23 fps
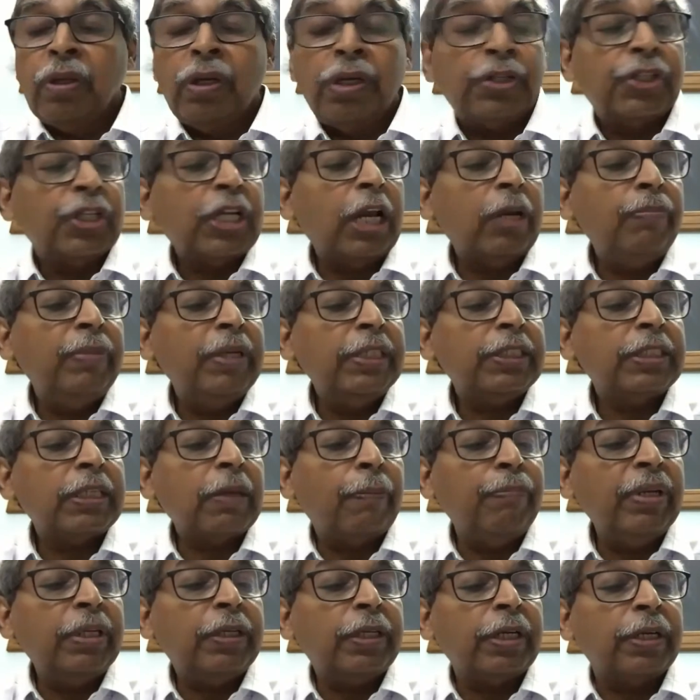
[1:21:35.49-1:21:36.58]
shall be
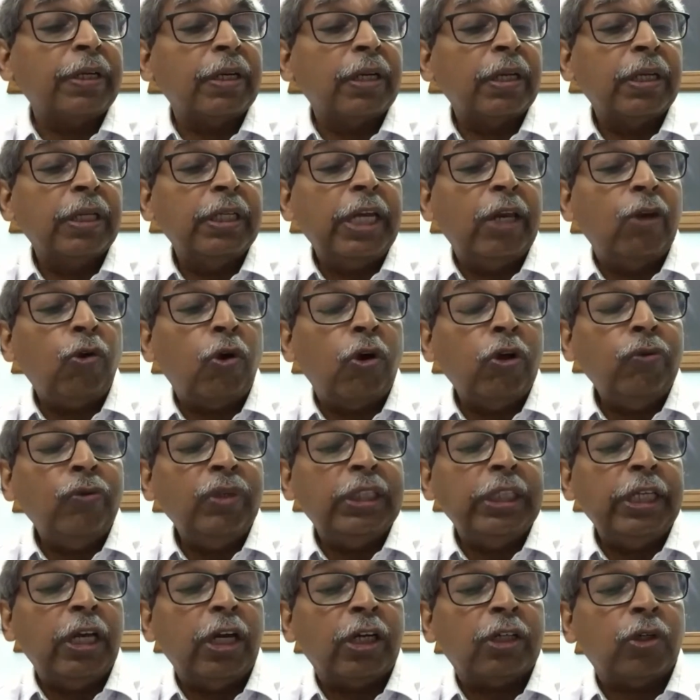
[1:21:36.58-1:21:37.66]
submitted along with
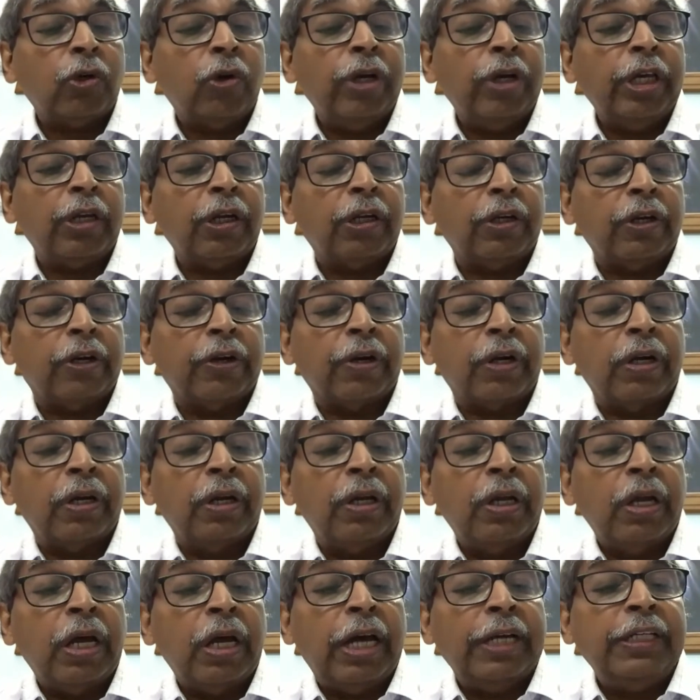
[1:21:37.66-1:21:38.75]
the electronic record
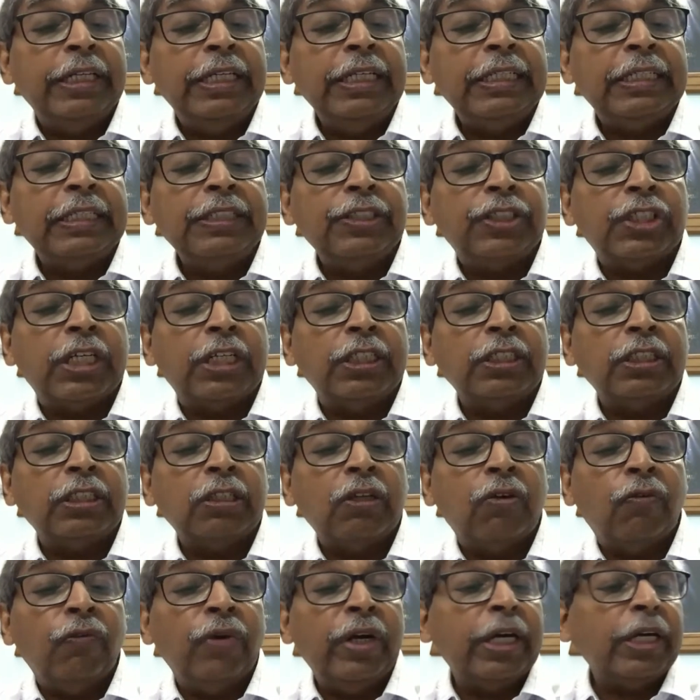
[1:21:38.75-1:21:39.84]
at each
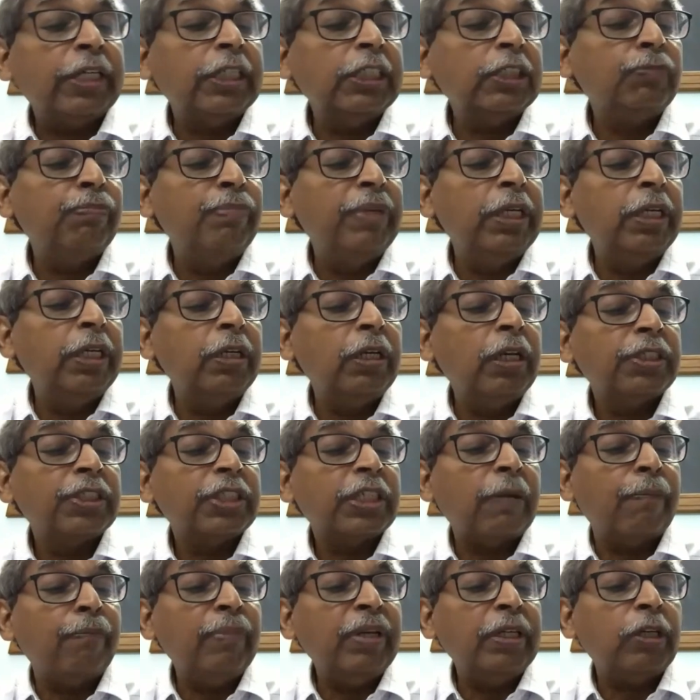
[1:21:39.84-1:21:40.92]
instance where it is being
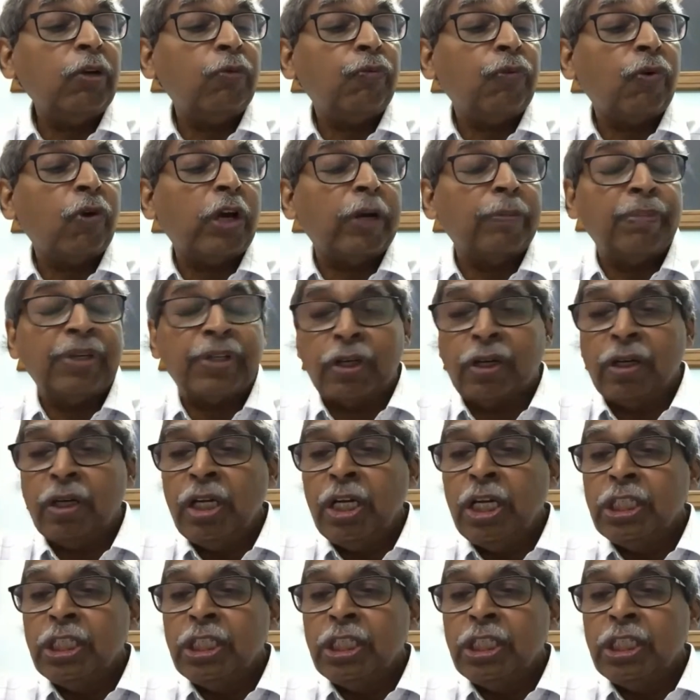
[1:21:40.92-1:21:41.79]
submitted for admission.